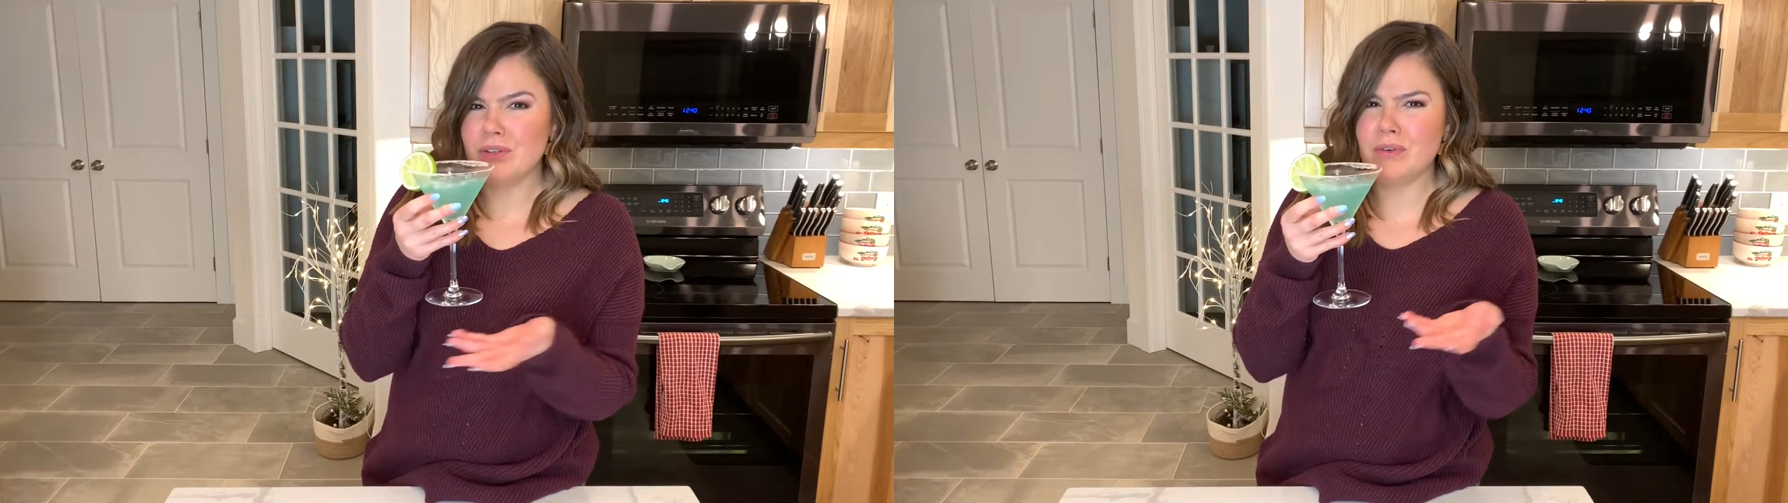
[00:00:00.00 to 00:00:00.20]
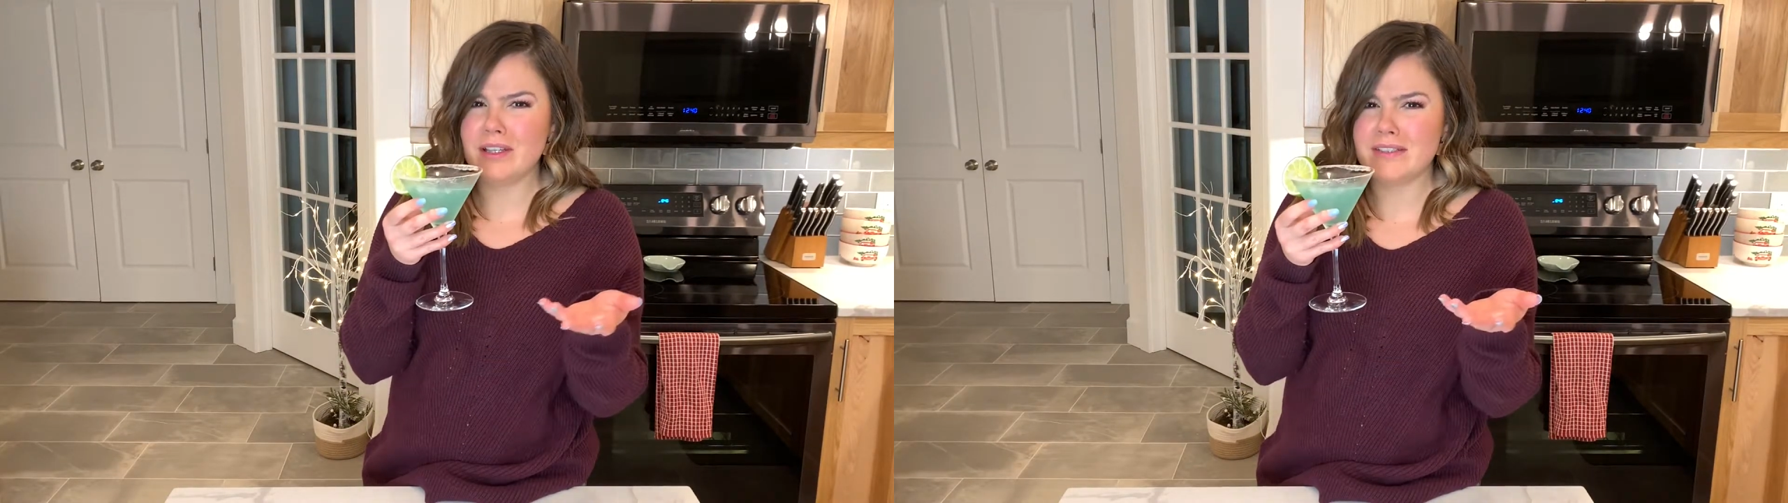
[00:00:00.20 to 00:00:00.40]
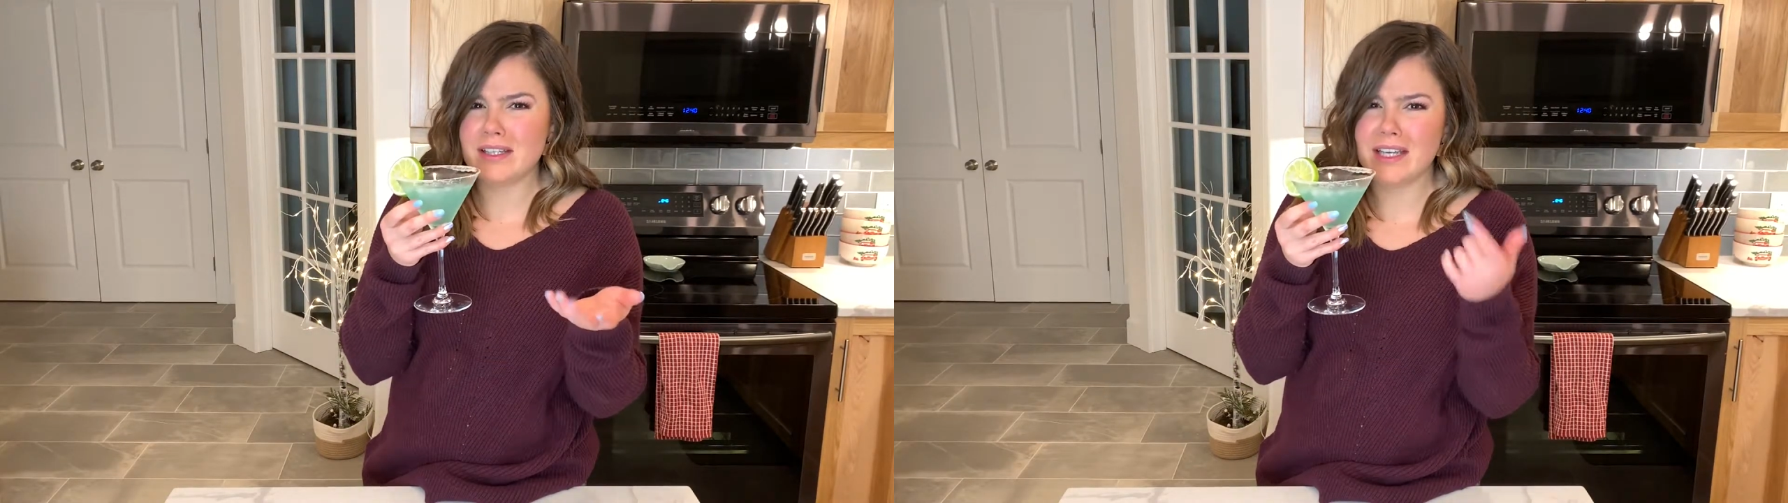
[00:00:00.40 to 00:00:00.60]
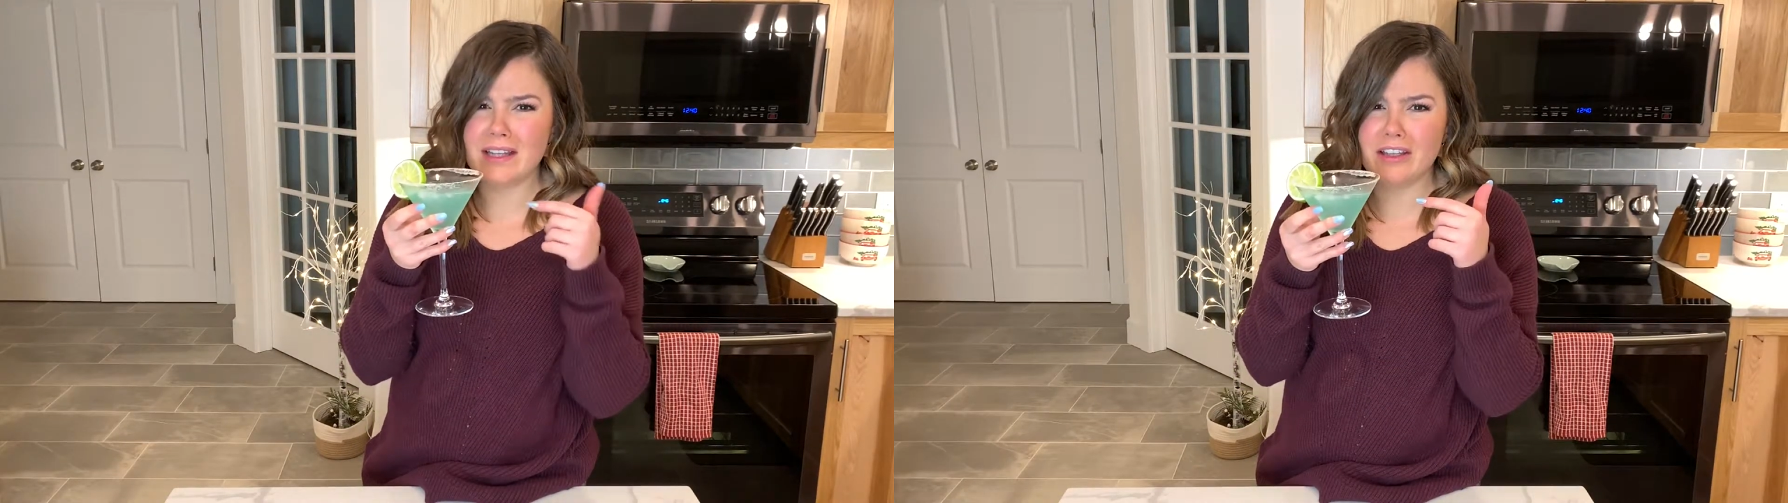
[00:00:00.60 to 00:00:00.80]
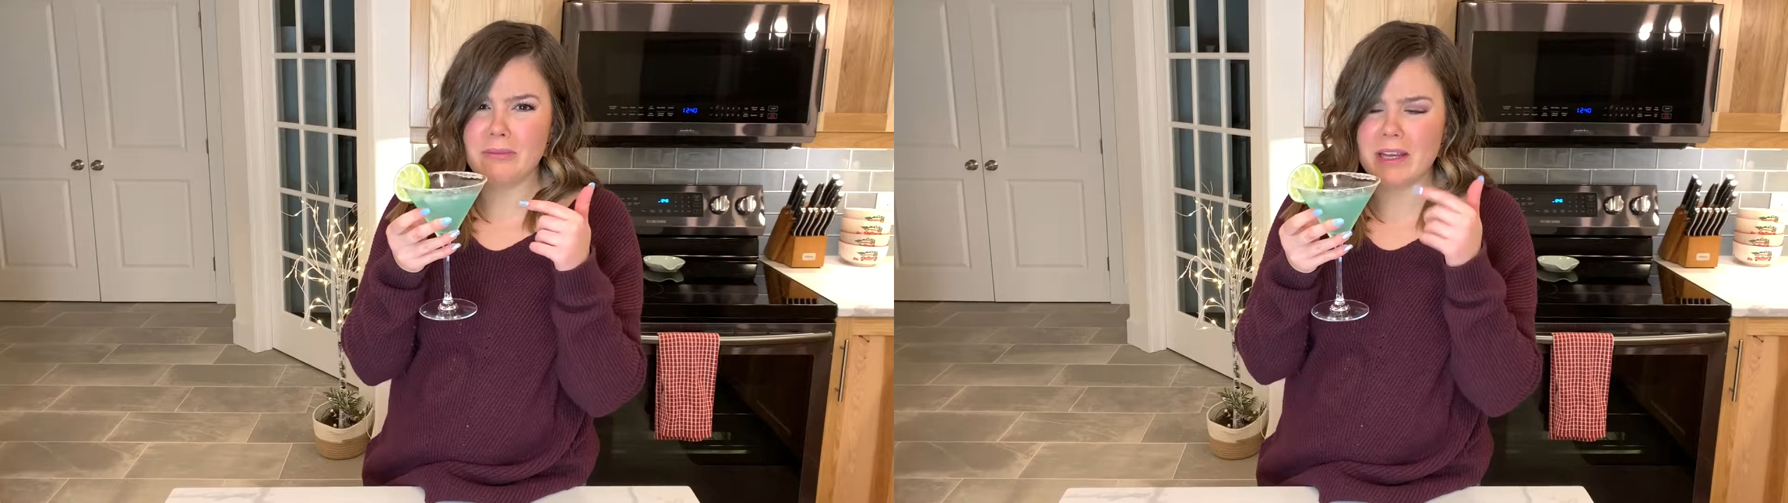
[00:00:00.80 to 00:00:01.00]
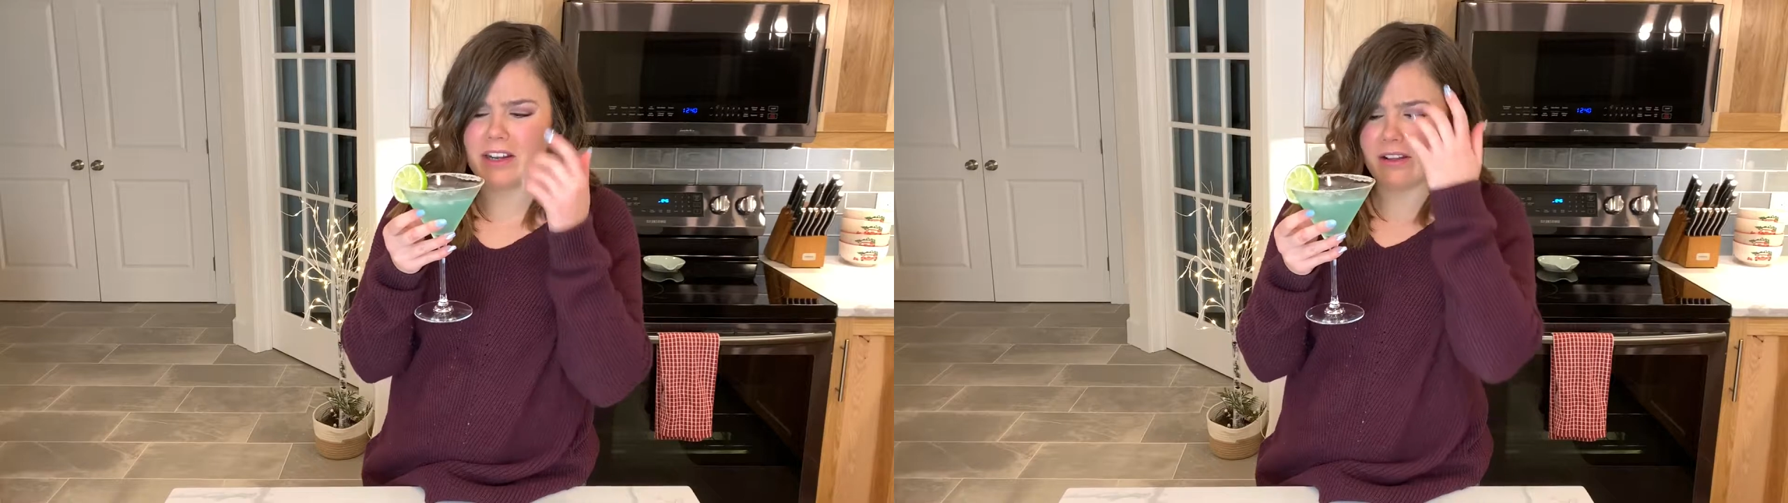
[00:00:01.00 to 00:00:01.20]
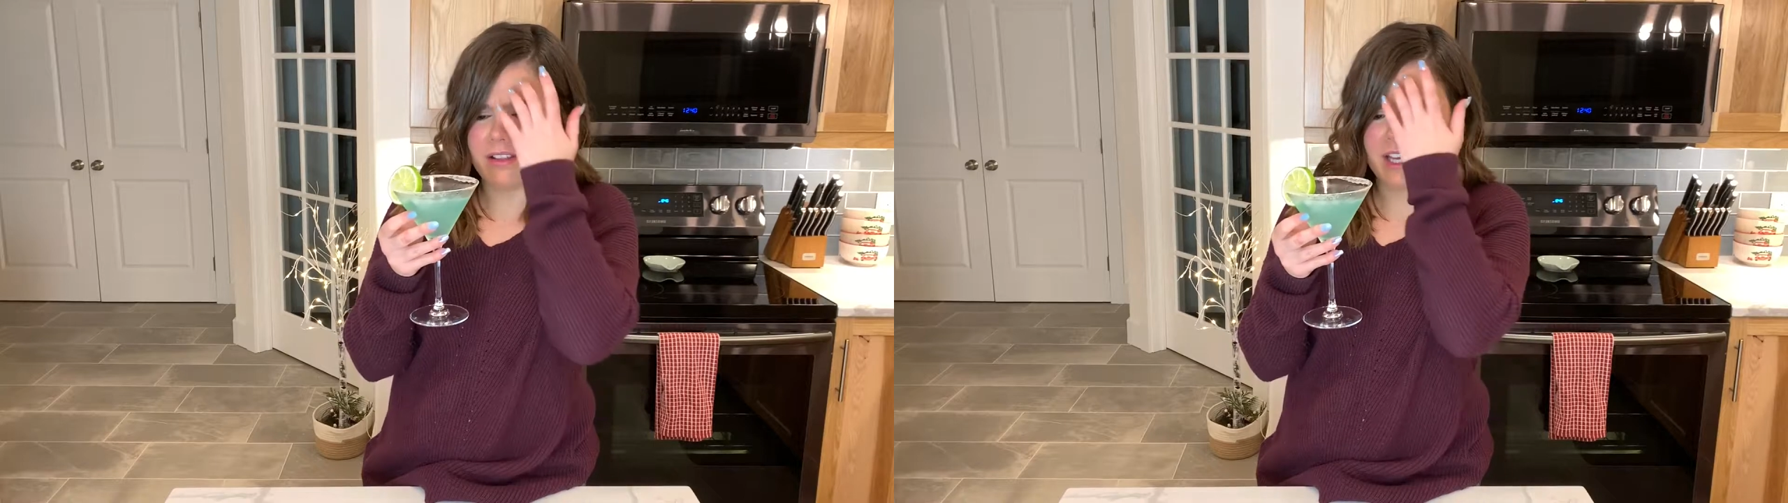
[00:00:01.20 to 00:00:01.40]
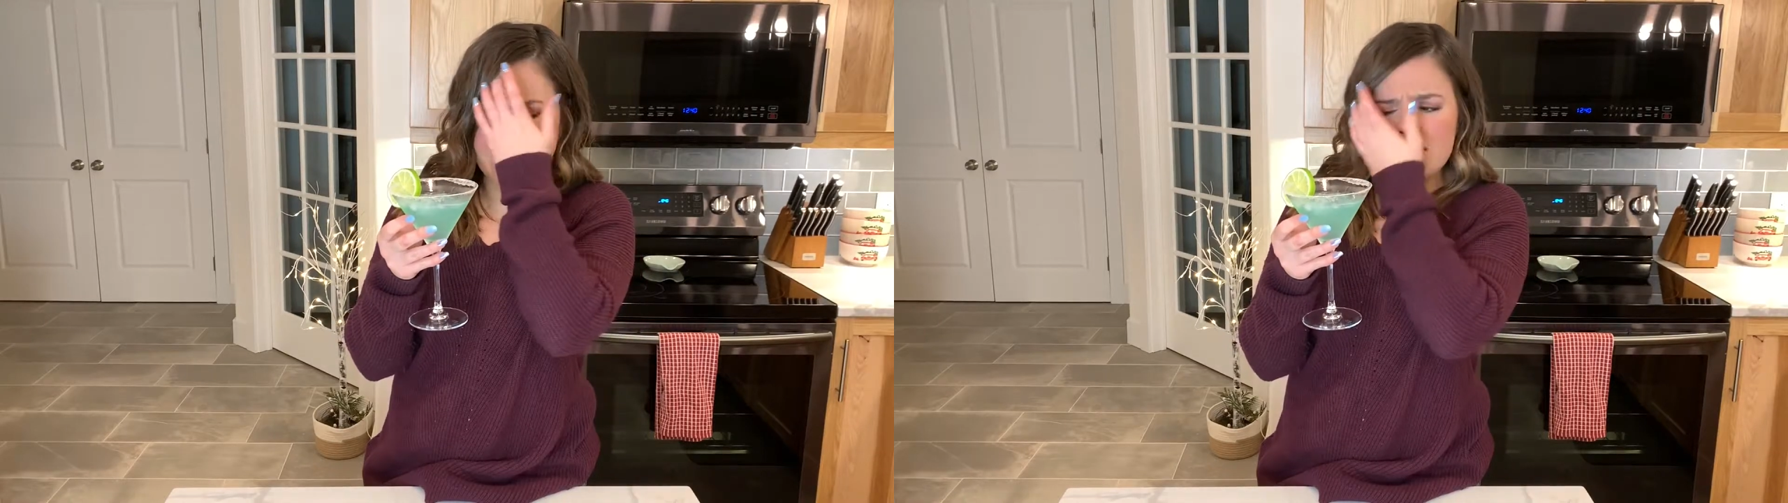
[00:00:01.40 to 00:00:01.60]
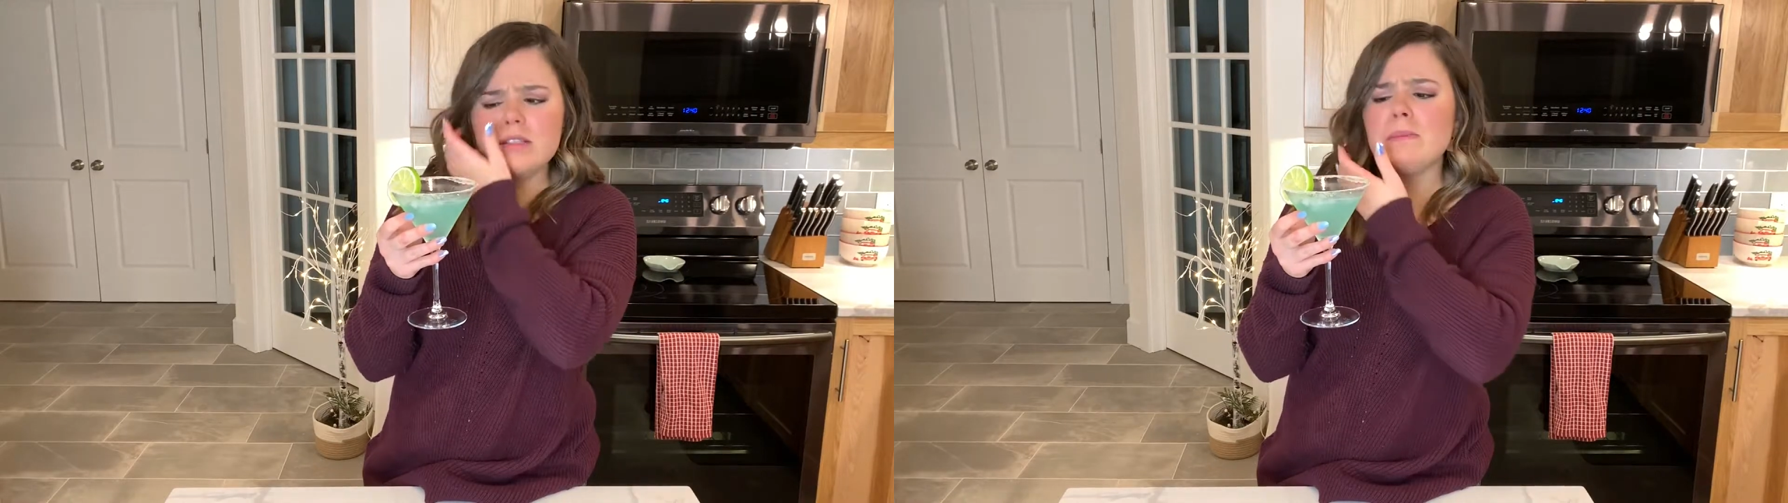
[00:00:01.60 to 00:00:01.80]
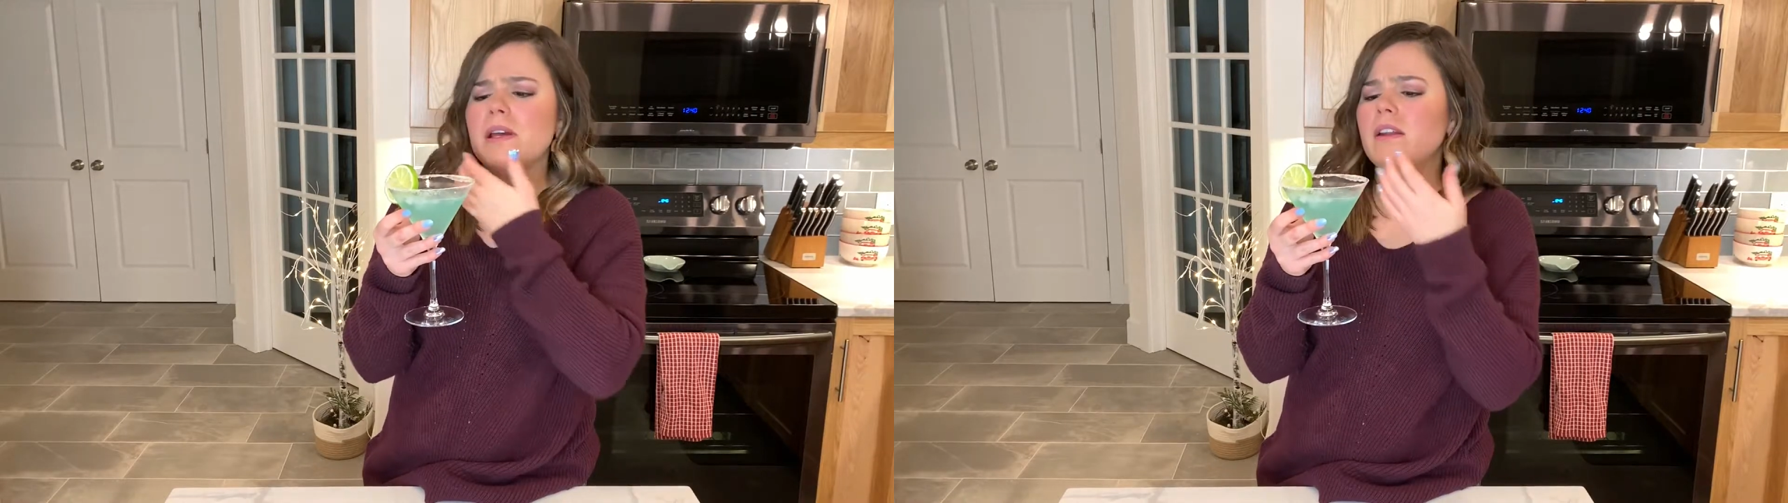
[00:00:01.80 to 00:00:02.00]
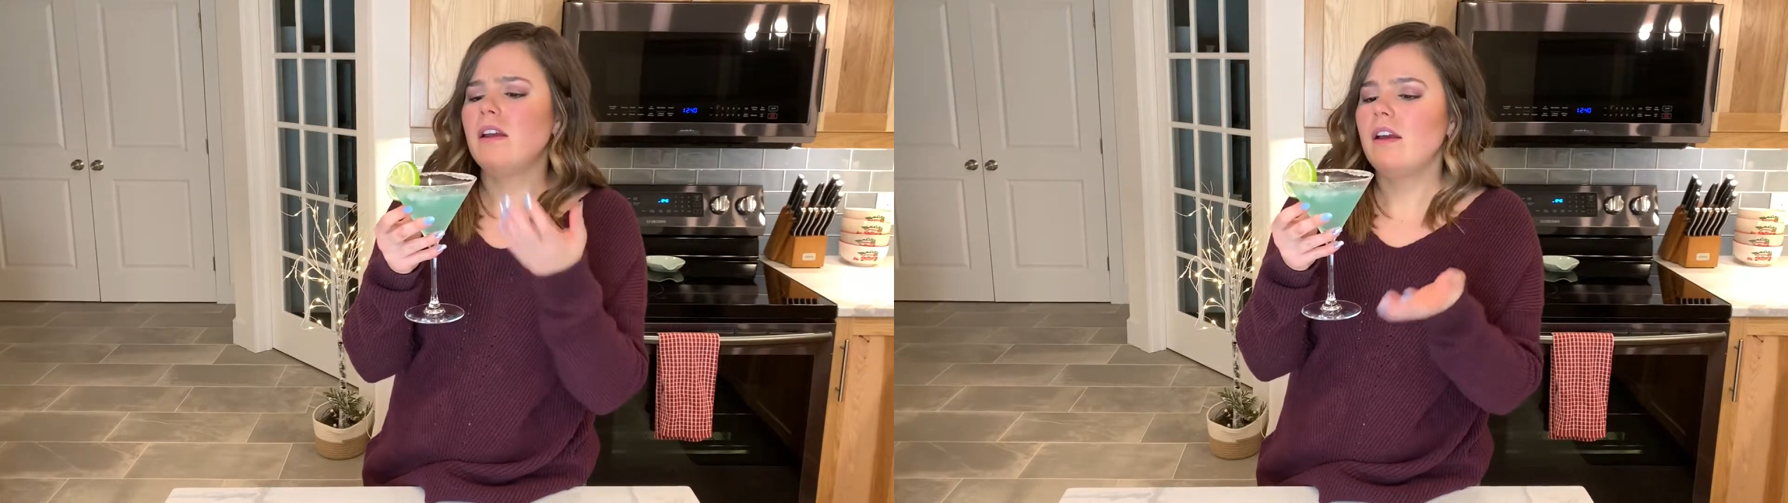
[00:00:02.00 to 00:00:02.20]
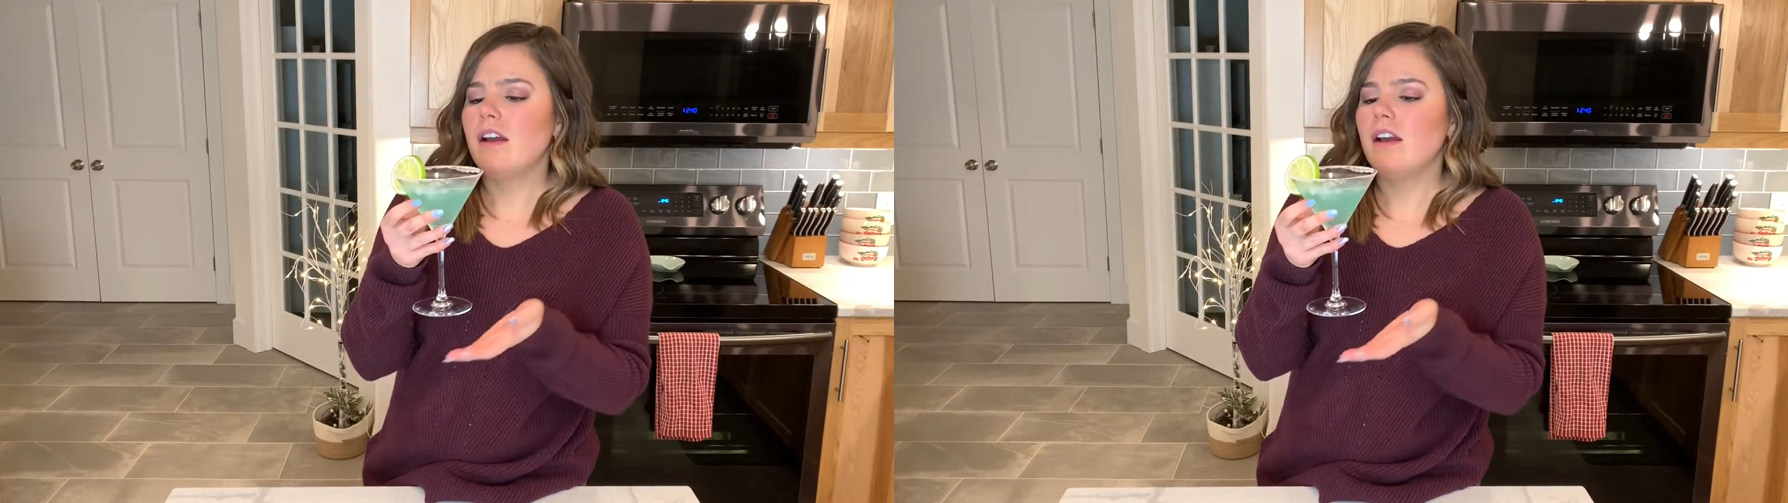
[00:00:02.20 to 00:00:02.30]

If you don't like tequila, you might not like this, but